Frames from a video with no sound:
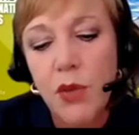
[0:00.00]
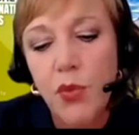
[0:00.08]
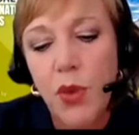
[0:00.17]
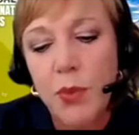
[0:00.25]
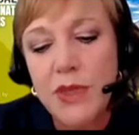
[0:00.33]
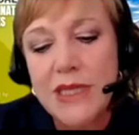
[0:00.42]

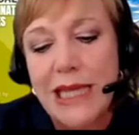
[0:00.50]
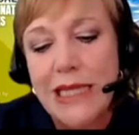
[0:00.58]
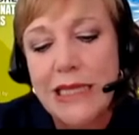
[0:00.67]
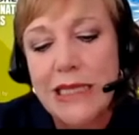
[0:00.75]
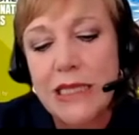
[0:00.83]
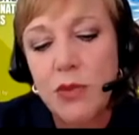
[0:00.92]

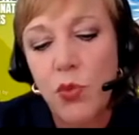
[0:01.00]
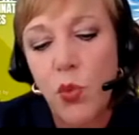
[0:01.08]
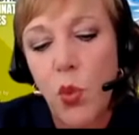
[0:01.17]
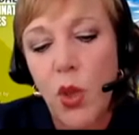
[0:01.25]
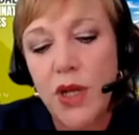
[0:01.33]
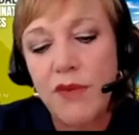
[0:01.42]
represent
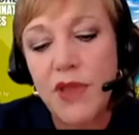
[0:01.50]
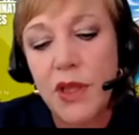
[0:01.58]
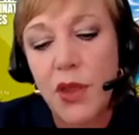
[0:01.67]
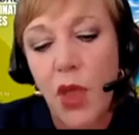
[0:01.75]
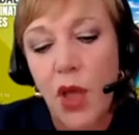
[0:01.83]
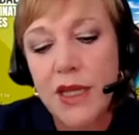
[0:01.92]
one of the
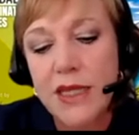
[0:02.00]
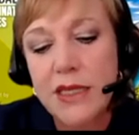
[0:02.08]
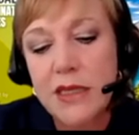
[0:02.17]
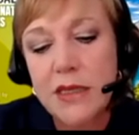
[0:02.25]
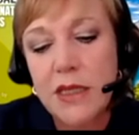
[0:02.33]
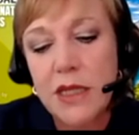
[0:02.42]

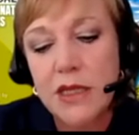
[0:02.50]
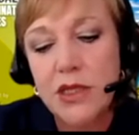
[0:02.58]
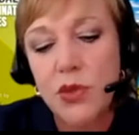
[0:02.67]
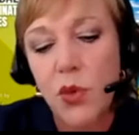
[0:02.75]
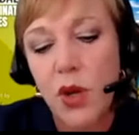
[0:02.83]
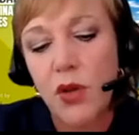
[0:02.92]
longest
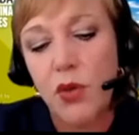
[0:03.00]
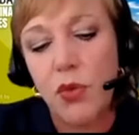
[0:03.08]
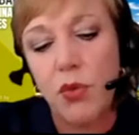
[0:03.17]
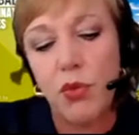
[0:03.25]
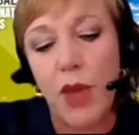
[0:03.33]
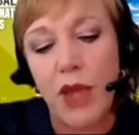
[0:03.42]

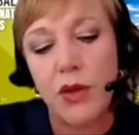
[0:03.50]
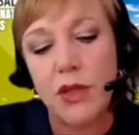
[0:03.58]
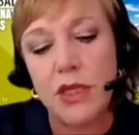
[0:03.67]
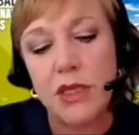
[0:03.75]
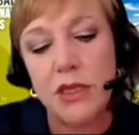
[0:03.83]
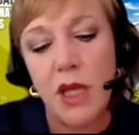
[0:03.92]
historical
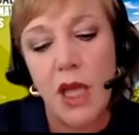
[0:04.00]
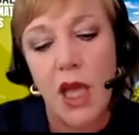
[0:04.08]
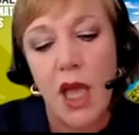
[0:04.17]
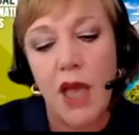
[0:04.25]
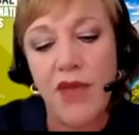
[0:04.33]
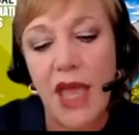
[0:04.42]
records
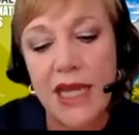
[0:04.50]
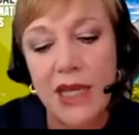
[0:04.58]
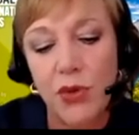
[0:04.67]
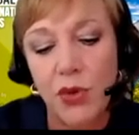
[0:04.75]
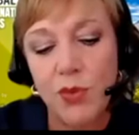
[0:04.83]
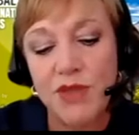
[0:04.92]
of any
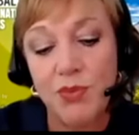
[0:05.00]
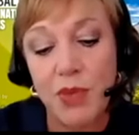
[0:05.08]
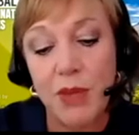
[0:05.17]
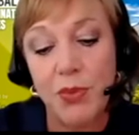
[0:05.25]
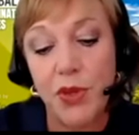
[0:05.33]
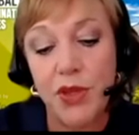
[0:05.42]
groups of
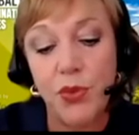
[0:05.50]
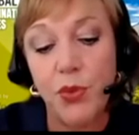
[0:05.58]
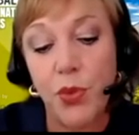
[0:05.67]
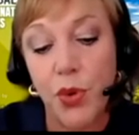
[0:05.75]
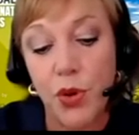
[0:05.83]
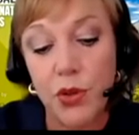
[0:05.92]
people in the
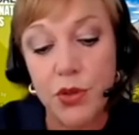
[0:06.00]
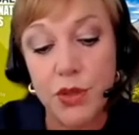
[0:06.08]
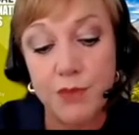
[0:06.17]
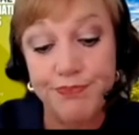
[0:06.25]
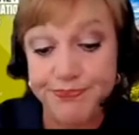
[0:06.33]
world.